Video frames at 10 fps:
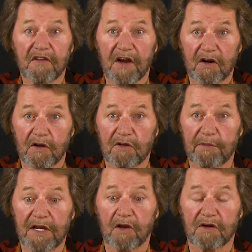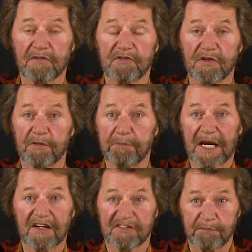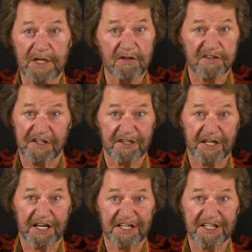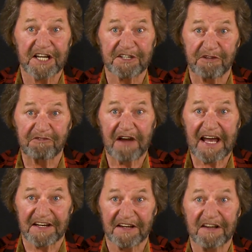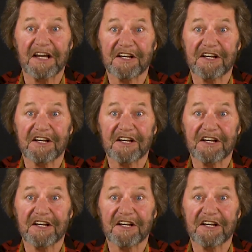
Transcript: they're gonna be looking for the biggest meals that they can get to fatten.